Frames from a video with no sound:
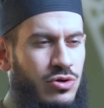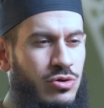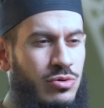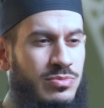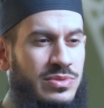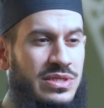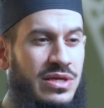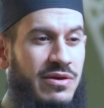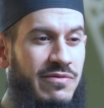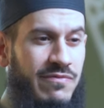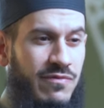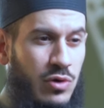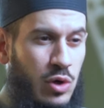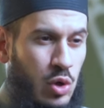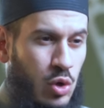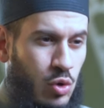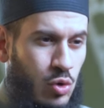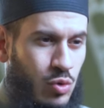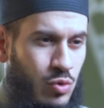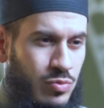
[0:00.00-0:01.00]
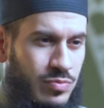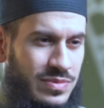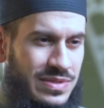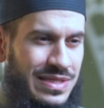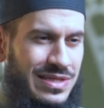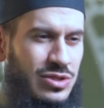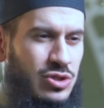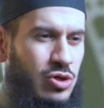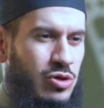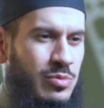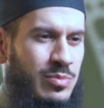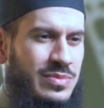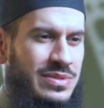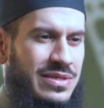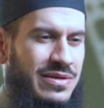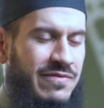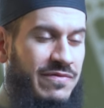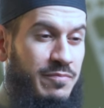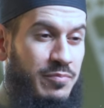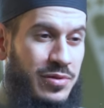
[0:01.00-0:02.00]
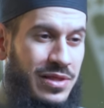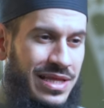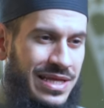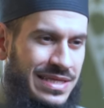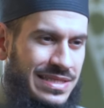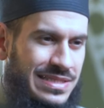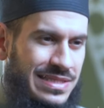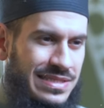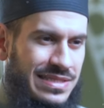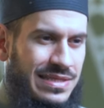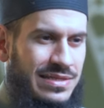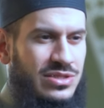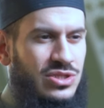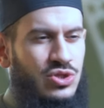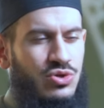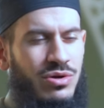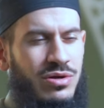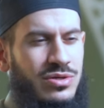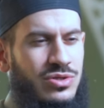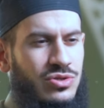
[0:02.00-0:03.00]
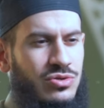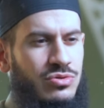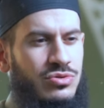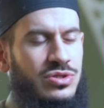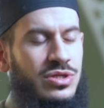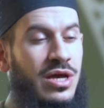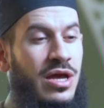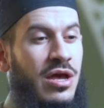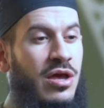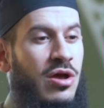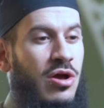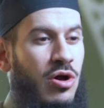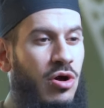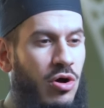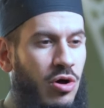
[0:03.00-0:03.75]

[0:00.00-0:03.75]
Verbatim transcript: in terms of homes, in terms of places and structures,